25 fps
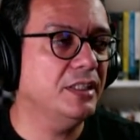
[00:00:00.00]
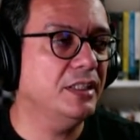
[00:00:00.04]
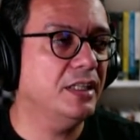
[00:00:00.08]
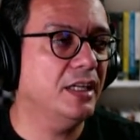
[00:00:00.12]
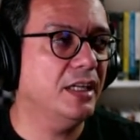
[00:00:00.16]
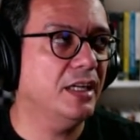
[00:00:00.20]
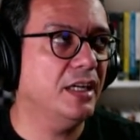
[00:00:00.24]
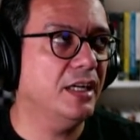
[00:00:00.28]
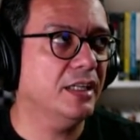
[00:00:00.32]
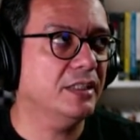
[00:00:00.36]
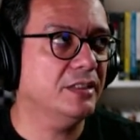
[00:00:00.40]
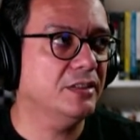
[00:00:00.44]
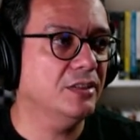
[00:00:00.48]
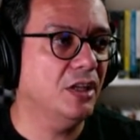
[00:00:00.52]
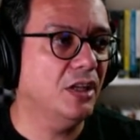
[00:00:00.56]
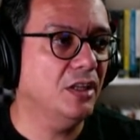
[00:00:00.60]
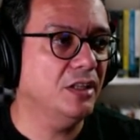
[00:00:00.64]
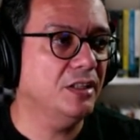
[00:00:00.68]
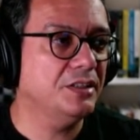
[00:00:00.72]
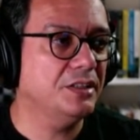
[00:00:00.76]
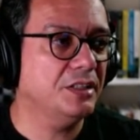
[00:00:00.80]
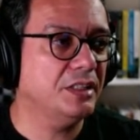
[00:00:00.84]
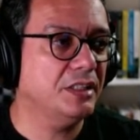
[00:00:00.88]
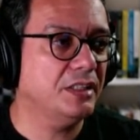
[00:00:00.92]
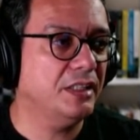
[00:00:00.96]

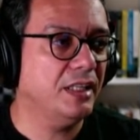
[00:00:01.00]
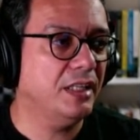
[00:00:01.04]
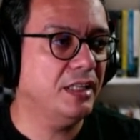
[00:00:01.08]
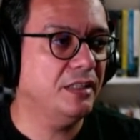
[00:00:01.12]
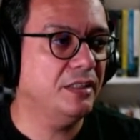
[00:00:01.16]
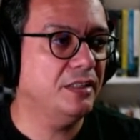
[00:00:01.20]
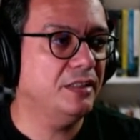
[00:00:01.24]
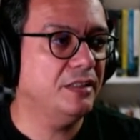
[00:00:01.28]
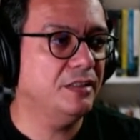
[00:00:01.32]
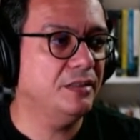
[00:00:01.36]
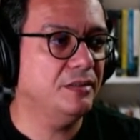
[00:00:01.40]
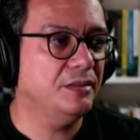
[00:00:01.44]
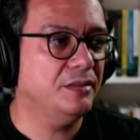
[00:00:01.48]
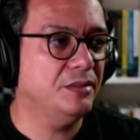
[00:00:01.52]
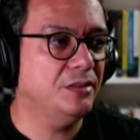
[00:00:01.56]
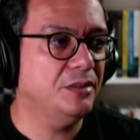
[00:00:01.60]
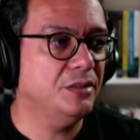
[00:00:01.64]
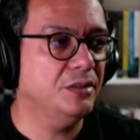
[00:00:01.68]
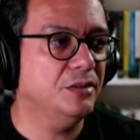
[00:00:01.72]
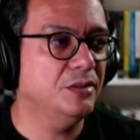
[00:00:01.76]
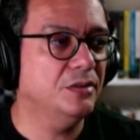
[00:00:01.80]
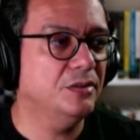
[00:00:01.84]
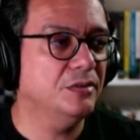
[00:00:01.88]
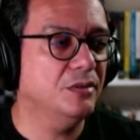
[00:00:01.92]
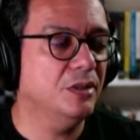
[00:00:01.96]
acknowledging that
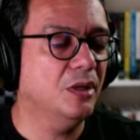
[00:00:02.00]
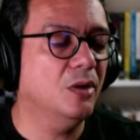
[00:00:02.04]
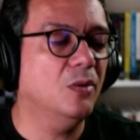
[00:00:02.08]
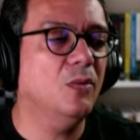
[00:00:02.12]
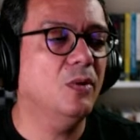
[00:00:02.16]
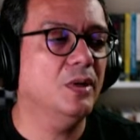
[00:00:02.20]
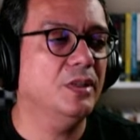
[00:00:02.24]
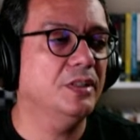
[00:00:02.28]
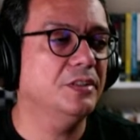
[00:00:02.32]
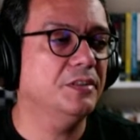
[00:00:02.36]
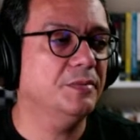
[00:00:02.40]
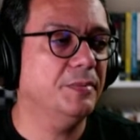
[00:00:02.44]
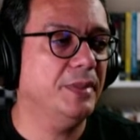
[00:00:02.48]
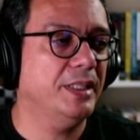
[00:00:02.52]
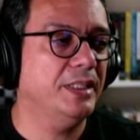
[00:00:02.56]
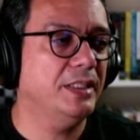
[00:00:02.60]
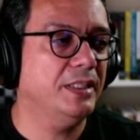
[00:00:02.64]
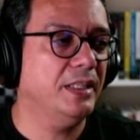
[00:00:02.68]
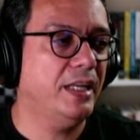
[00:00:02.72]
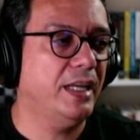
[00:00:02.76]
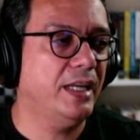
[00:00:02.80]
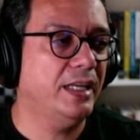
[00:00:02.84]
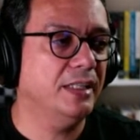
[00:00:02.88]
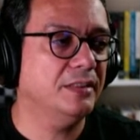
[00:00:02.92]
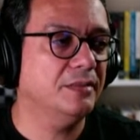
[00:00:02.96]
you don't want to spend
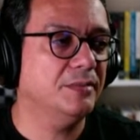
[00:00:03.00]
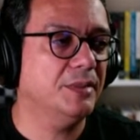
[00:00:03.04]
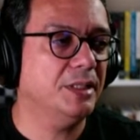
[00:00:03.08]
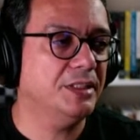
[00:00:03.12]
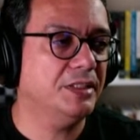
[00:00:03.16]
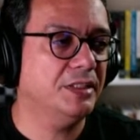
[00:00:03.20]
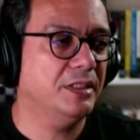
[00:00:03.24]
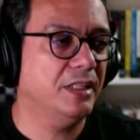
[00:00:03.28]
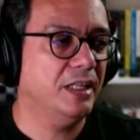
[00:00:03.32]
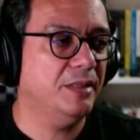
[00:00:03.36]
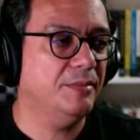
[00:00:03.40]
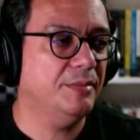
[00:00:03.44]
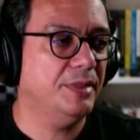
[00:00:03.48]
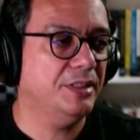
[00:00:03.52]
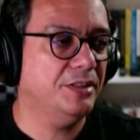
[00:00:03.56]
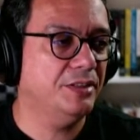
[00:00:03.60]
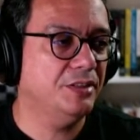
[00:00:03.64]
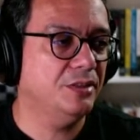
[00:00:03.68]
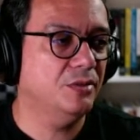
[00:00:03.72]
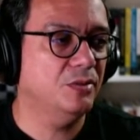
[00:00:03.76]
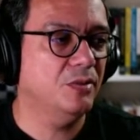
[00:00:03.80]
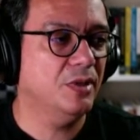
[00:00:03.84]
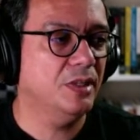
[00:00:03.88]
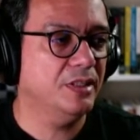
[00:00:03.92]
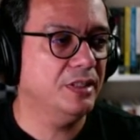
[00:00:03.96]
as much time as
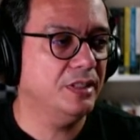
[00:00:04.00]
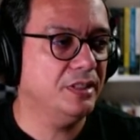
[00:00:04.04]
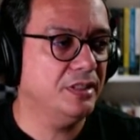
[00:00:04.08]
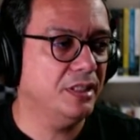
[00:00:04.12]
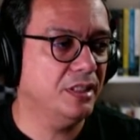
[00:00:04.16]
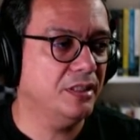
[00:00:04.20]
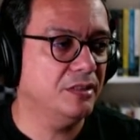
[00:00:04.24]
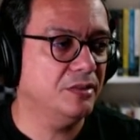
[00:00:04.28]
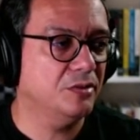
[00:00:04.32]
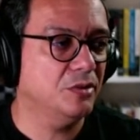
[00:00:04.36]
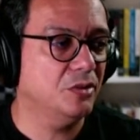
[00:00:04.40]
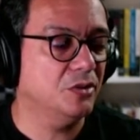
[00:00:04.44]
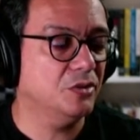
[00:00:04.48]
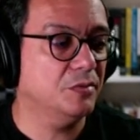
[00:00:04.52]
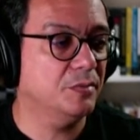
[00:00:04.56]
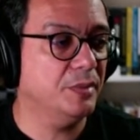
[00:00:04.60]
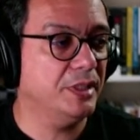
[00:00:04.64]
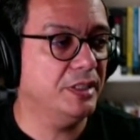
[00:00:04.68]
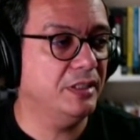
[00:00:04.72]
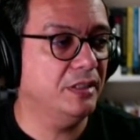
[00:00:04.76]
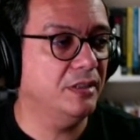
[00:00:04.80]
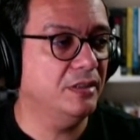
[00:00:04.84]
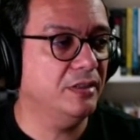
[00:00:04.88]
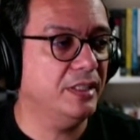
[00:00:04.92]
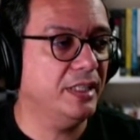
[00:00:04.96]
you want in the other roles.
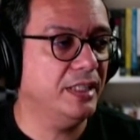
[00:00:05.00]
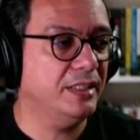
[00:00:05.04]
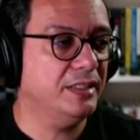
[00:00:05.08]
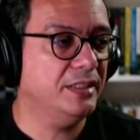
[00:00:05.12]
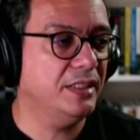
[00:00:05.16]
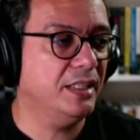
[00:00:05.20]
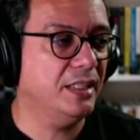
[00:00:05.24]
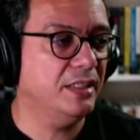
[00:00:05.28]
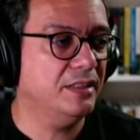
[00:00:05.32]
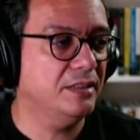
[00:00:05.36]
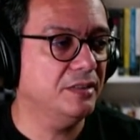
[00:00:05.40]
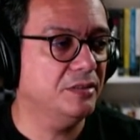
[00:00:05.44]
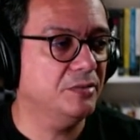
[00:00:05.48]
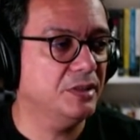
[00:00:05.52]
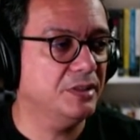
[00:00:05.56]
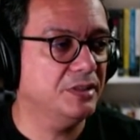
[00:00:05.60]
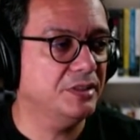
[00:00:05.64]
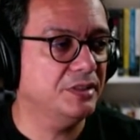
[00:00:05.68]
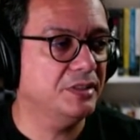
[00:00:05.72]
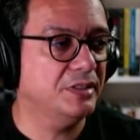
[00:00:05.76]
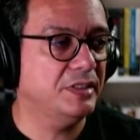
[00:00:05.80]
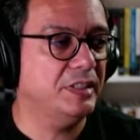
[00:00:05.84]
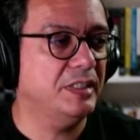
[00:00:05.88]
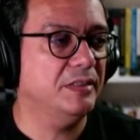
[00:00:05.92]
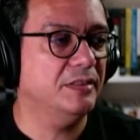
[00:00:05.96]
But look at the other ones,
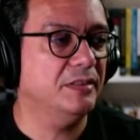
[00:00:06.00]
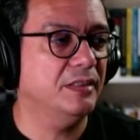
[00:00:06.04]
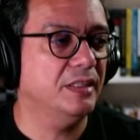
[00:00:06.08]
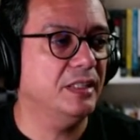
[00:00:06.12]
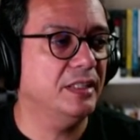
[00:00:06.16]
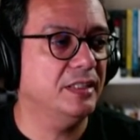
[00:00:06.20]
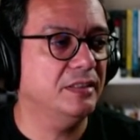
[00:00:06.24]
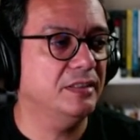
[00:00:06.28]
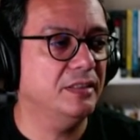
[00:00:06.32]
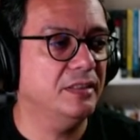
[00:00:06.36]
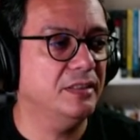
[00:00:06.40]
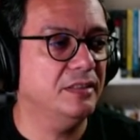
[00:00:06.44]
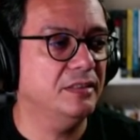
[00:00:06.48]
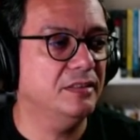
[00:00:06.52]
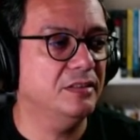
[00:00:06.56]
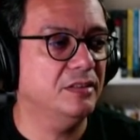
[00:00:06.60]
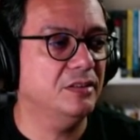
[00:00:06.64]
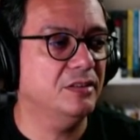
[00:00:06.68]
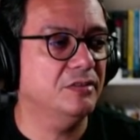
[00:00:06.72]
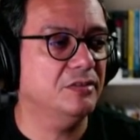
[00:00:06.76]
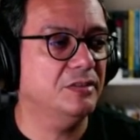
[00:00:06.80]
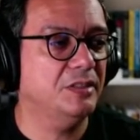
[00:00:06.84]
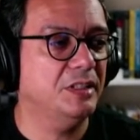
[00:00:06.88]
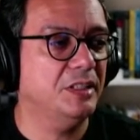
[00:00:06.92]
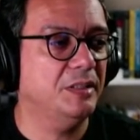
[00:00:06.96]
like
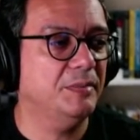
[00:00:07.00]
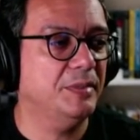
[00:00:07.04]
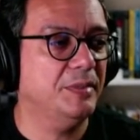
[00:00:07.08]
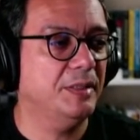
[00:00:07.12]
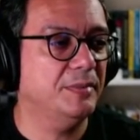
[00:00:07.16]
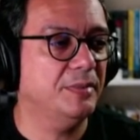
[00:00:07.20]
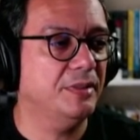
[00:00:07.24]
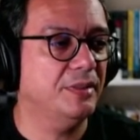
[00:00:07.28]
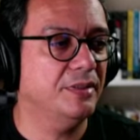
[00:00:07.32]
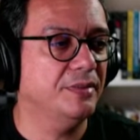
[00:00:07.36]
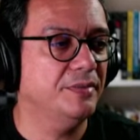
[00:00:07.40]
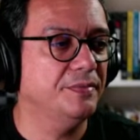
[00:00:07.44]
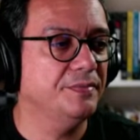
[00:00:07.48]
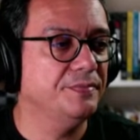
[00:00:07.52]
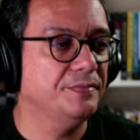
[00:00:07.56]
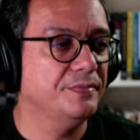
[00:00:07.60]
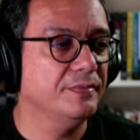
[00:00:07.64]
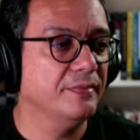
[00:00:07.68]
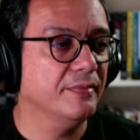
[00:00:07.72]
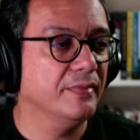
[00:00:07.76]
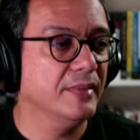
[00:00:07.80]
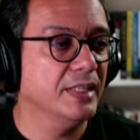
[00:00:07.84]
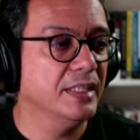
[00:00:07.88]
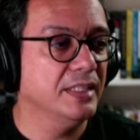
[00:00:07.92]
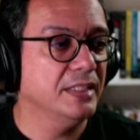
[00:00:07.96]
internal team member.
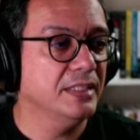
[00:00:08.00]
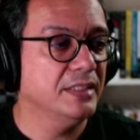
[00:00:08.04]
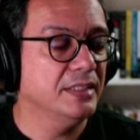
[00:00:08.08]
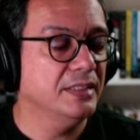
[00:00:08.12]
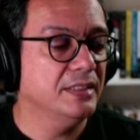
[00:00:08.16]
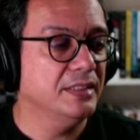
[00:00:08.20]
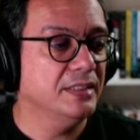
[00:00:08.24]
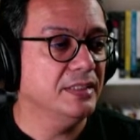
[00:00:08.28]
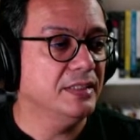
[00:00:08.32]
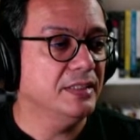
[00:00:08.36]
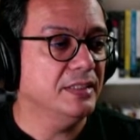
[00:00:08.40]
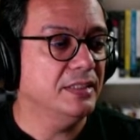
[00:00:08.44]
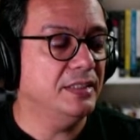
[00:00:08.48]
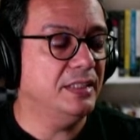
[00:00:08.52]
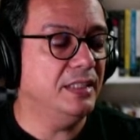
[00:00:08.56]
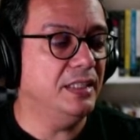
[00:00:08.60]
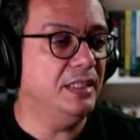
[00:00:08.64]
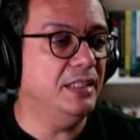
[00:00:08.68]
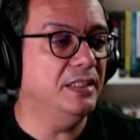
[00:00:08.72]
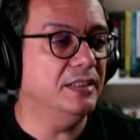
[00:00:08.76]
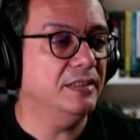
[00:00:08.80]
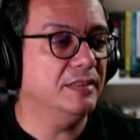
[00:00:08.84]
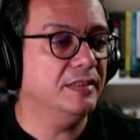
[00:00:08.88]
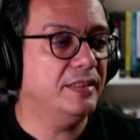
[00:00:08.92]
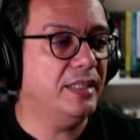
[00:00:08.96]

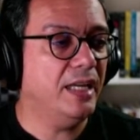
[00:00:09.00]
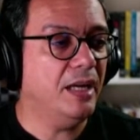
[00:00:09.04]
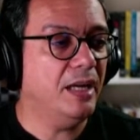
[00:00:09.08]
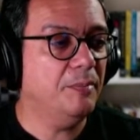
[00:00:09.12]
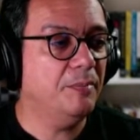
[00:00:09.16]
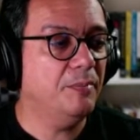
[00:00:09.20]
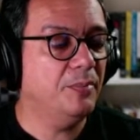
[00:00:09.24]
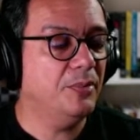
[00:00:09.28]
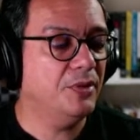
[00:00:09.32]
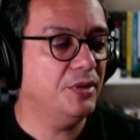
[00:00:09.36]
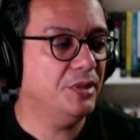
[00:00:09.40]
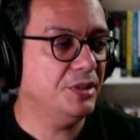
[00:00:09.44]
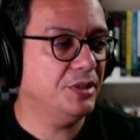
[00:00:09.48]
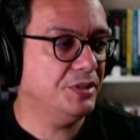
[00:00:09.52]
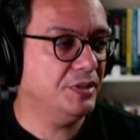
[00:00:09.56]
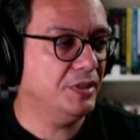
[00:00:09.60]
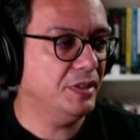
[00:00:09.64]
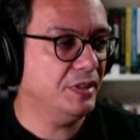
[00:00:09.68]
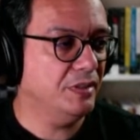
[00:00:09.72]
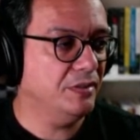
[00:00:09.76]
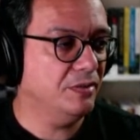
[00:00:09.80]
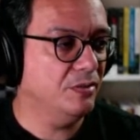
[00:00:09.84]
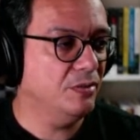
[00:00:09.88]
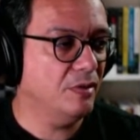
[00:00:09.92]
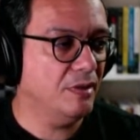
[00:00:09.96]
That
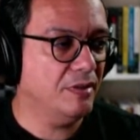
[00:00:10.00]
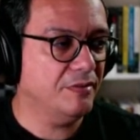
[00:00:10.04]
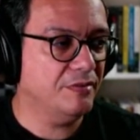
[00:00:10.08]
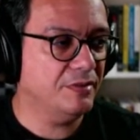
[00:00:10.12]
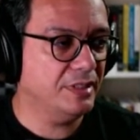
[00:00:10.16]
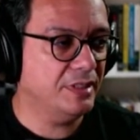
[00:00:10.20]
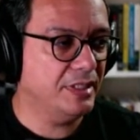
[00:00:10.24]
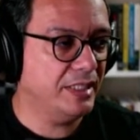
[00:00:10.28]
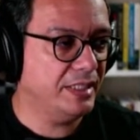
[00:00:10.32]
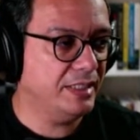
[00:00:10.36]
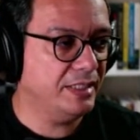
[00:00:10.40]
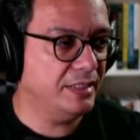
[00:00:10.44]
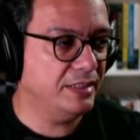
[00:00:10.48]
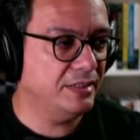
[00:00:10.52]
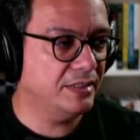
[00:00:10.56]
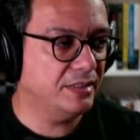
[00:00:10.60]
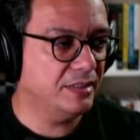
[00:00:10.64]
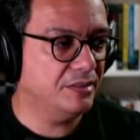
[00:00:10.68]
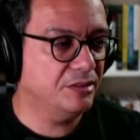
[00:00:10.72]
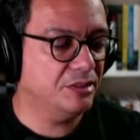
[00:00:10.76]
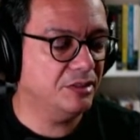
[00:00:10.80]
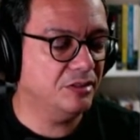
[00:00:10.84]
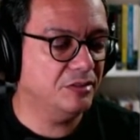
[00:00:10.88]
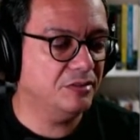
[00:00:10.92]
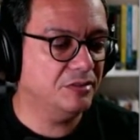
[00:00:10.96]
person, whoever that is, an
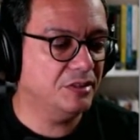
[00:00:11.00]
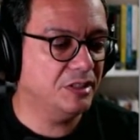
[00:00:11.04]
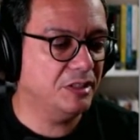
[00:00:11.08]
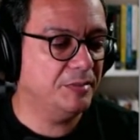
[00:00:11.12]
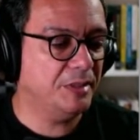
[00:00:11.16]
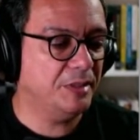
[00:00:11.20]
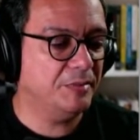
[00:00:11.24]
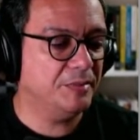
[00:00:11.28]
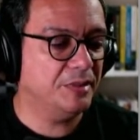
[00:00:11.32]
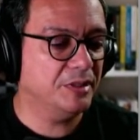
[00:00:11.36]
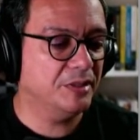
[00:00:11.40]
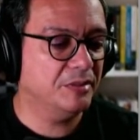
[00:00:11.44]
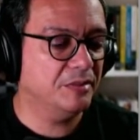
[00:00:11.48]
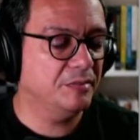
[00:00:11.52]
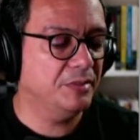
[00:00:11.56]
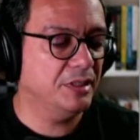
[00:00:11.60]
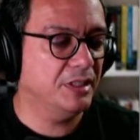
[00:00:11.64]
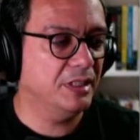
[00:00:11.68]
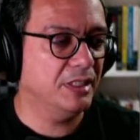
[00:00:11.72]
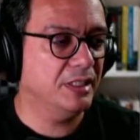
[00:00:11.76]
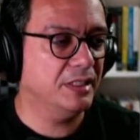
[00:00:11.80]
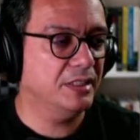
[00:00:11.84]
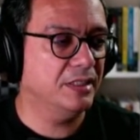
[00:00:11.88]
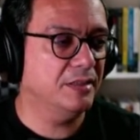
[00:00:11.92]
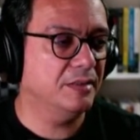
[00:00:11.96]
internal team member, could be
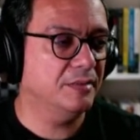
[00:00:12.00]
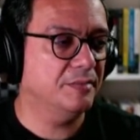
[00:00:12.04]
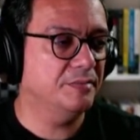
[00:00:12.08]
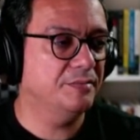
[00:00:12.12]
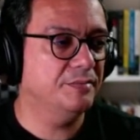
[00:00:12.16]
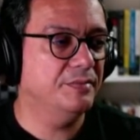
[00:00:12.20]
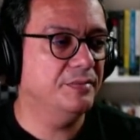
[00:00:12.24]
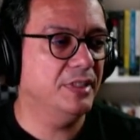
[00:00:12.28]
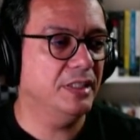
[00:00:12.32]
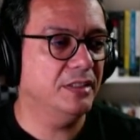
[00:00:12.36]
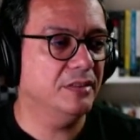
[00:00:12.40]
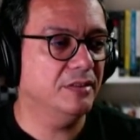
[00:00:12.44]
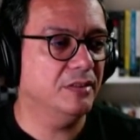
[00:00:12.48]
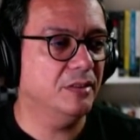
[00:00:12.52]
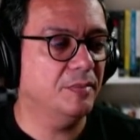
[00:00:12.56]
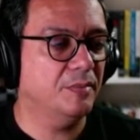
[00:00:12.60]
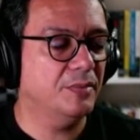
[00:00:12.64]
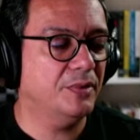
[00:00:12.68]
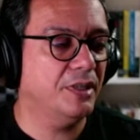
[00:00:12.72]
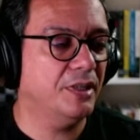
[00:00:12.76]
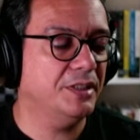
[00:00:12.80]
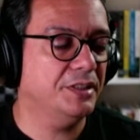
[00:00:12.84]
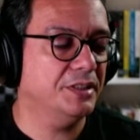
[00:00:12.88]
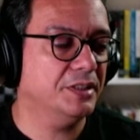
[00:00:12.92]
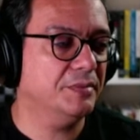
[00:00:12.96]
like I don't know,
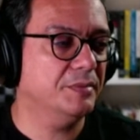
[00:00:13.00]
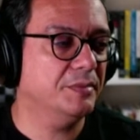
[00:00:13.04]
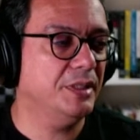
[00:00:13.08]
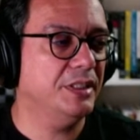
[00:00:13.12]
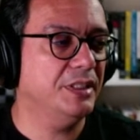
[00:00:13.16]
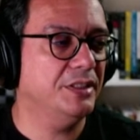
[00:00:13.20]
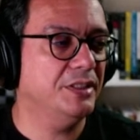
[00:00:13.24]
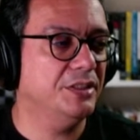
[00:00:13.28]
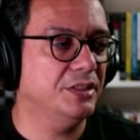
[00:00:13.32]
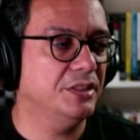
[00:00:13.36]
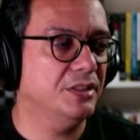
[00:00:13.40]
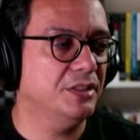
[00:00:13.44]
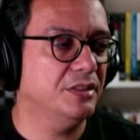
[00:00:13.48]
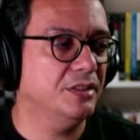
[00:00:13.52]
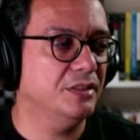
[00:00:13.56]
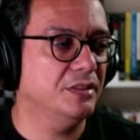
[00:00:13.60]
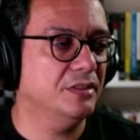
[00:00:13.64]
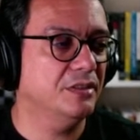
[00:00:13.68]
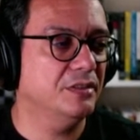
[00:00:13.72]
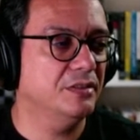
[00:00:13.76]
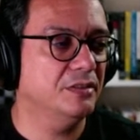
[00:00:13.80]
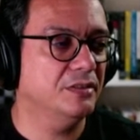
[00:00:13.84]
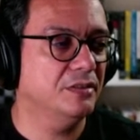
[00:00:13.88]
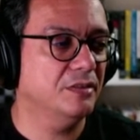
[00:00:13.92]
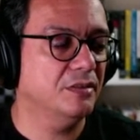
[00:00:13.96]
project manager
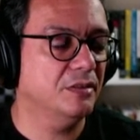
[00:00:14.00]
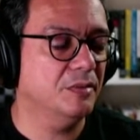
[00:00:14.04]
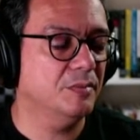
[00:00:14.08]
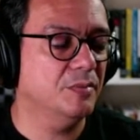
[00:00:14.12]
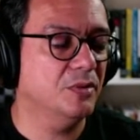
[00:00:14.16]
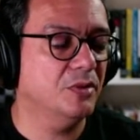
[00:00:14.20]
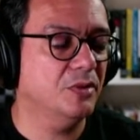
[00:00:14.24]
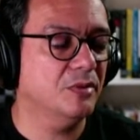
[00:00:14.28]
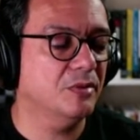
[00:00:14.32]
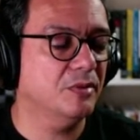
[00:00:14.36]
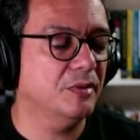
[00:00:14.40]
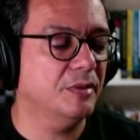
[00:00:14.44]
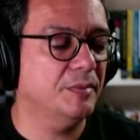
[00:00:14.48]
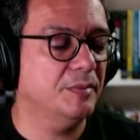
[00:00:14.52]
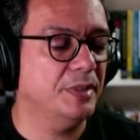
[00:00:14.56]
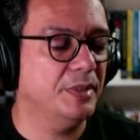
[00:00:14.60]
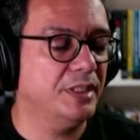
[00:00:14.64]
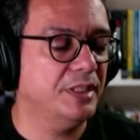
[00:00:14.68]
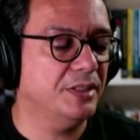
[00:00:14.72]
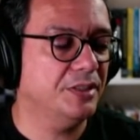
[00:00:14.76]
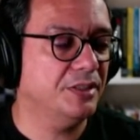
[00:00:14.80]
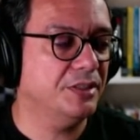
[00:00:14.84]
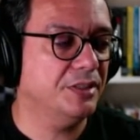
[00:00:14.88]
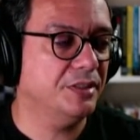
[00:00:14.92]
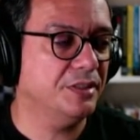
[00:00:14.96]
or program
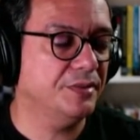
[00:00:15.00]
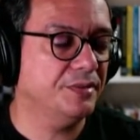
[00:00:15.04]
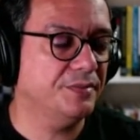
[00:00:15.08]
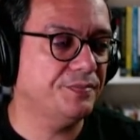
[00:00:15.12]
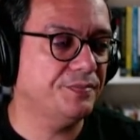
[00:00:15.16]
manager,